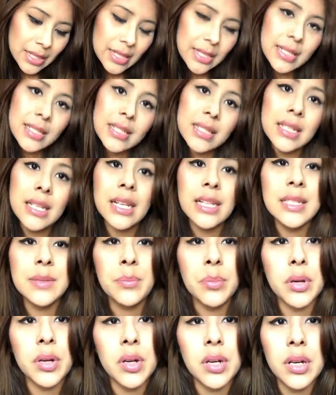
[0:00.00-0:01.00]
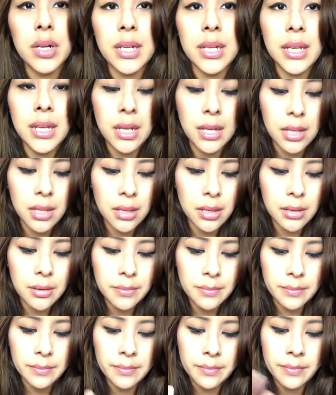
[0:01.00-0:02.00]
It's a nice pretty color.
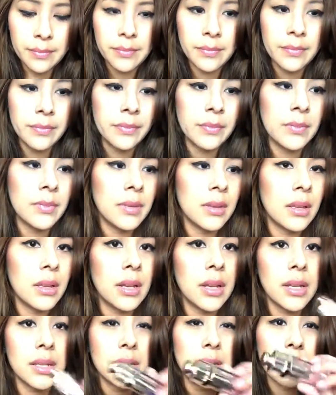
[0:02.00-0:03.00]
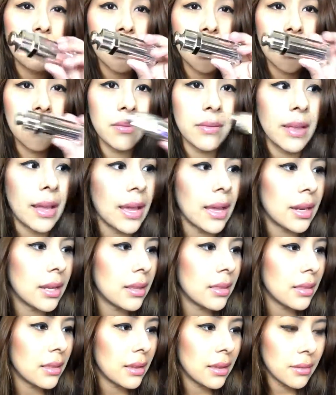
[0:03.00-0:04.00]
Okay, so I have that
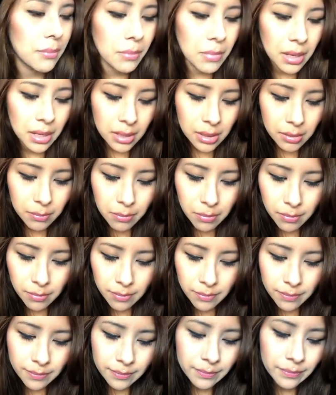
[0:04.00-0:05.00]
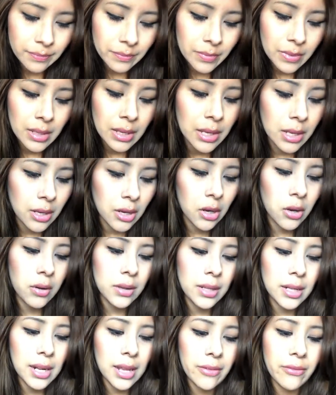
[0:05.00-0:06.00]
in then my... Oh,
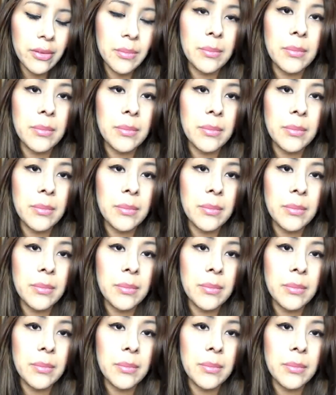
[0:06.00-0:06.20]
and then I have a